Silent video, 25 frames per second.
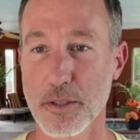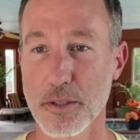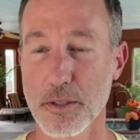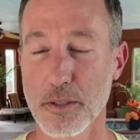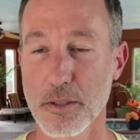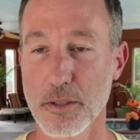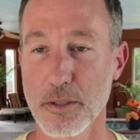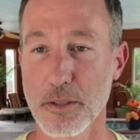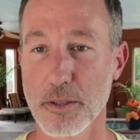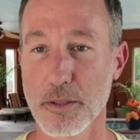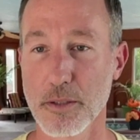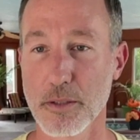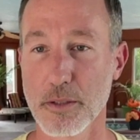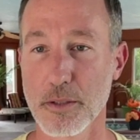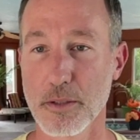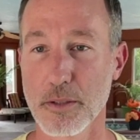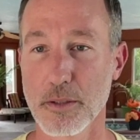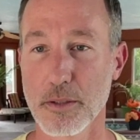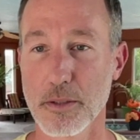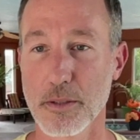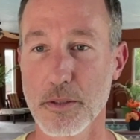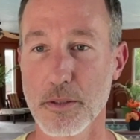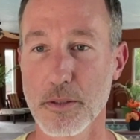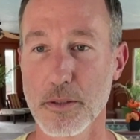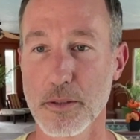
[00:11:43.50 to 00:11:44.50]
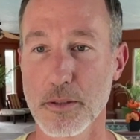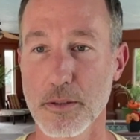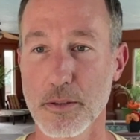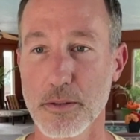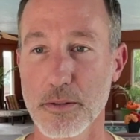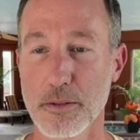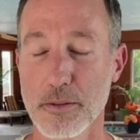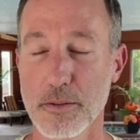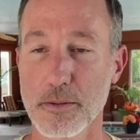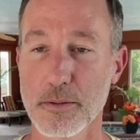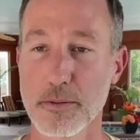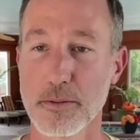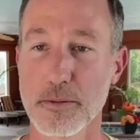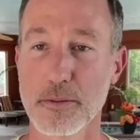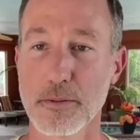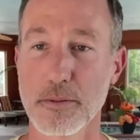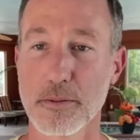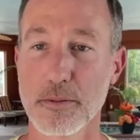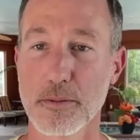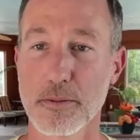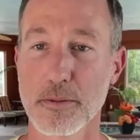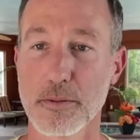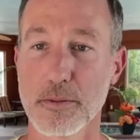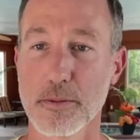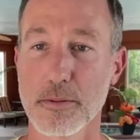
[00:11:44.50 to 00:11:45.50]

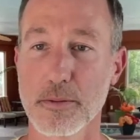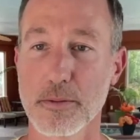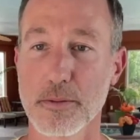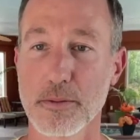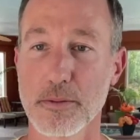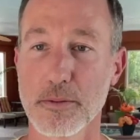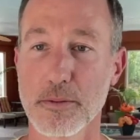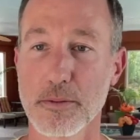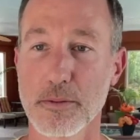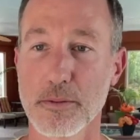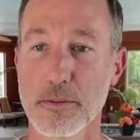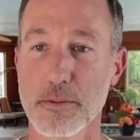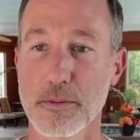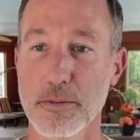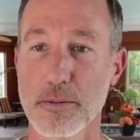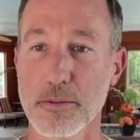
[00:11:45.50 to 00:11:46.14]
Nobody speaks.